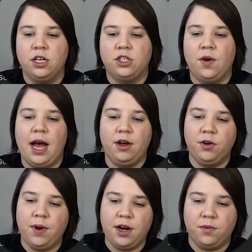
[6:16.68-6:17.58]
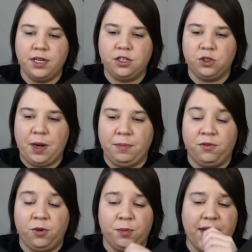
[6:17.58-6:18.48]
So how to write a research paper
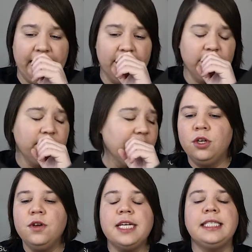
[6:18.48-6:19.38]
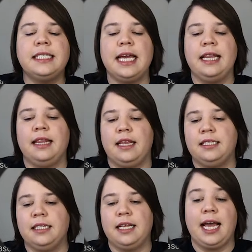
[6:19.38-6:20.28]
for beginners. So you can see that
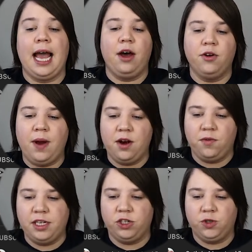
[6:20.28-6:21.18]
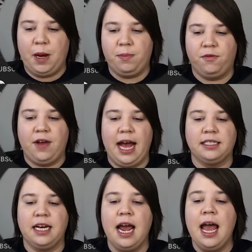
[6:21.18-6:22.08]
this is like how to write a research paper
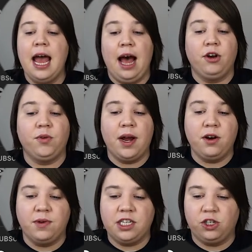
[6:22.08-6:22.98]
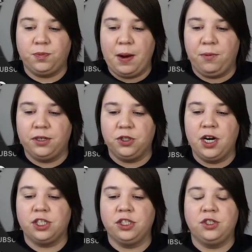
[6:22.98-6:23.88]
fast, how to write a research paper
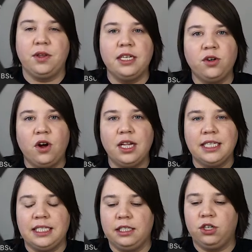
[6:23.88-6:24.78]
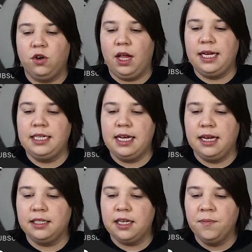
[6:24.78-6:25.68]
introduction. So these are all additional
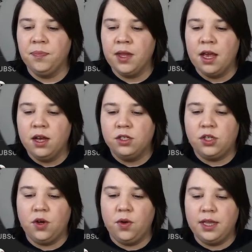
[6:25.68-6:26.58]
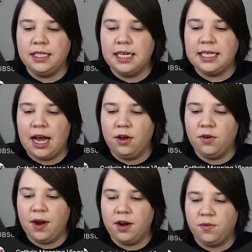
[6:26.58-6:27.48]
ideas. So this is how to
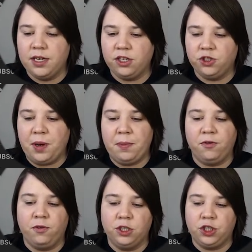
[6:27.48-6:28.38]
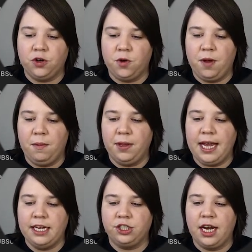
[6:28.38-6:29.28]
write a research paper for journal
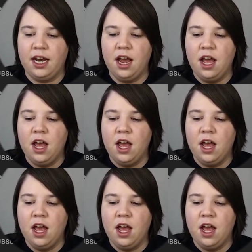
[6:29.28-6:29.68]
publication.